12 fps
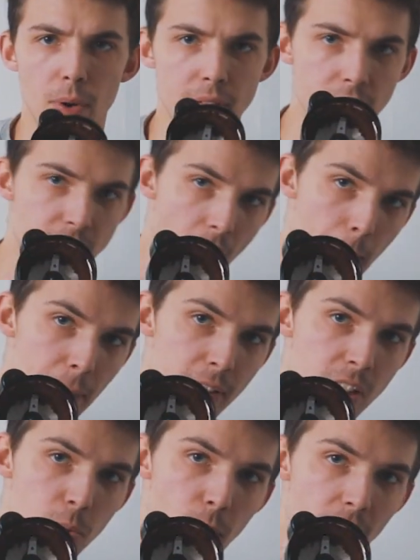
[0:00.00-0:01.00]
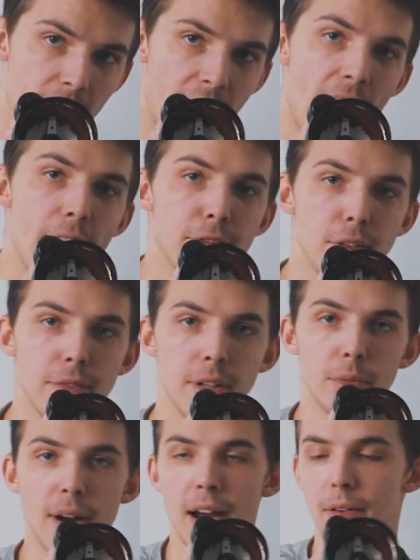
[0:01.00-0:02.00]
when this happens, when like half of the
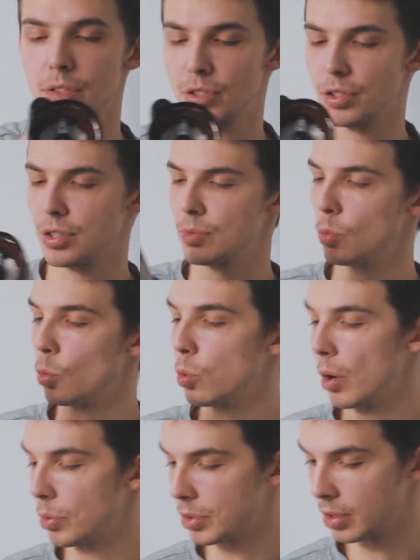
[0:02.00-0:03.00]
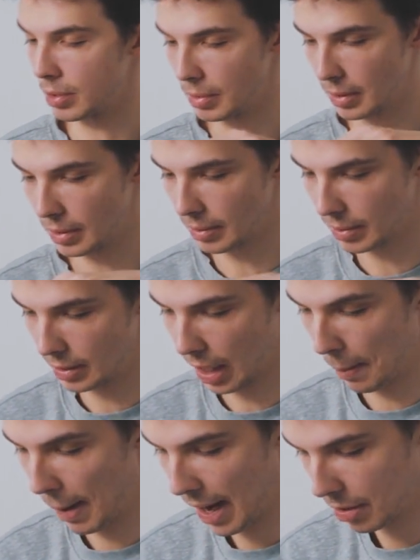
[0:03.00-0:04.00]
grounds just won't
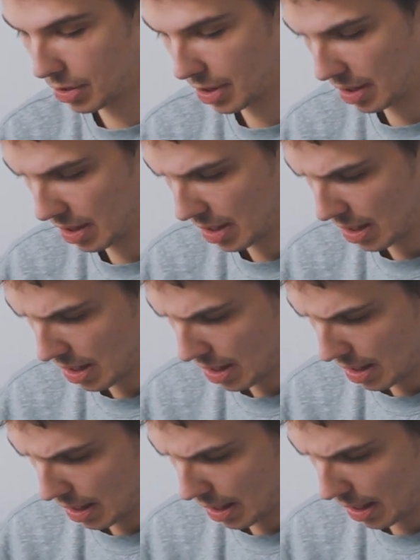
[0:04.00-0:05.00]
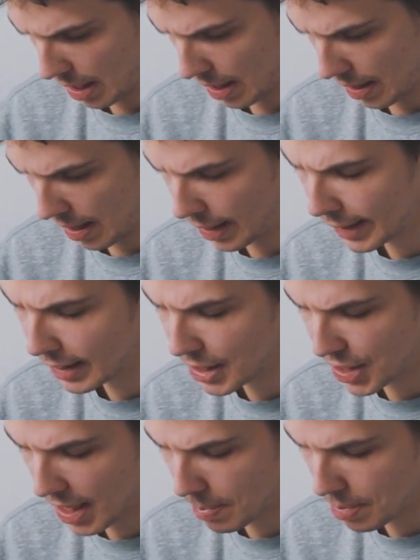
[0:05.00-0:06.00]
come out. Little
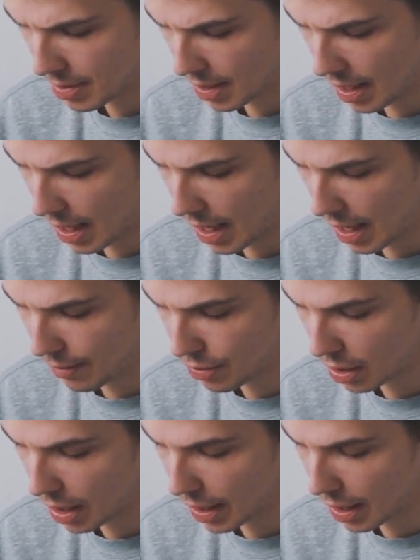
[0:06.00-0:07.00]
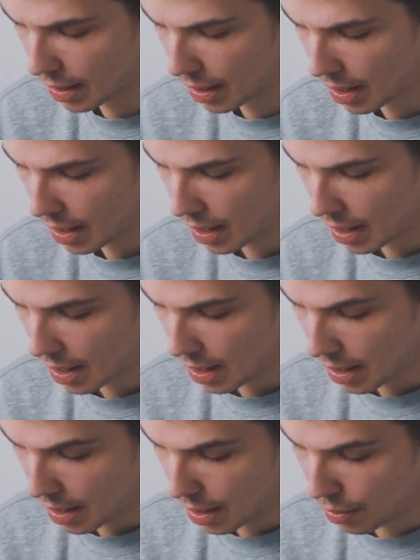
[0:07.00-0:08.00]
tip, if you're gonna
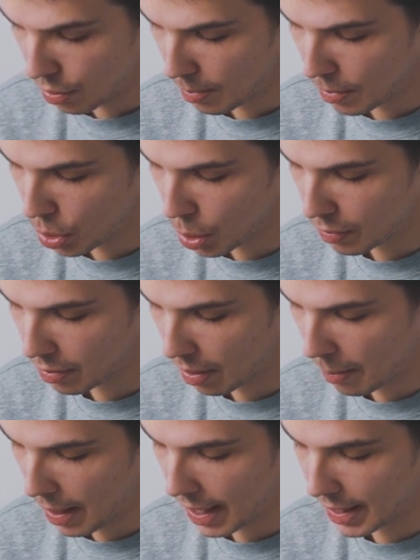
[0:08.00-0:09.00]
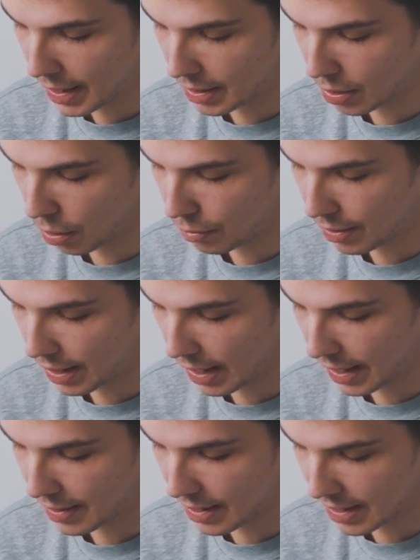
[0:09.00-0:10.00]
remove remaining coffee
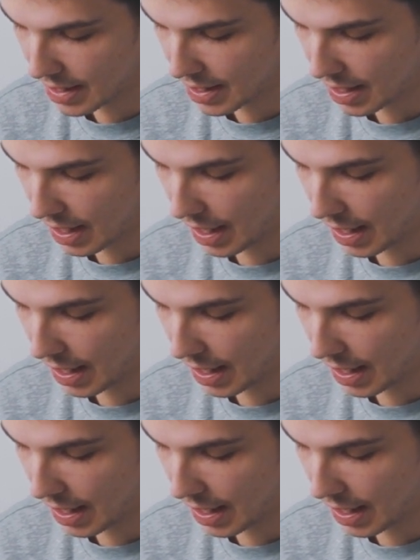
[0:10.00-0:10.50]
like this,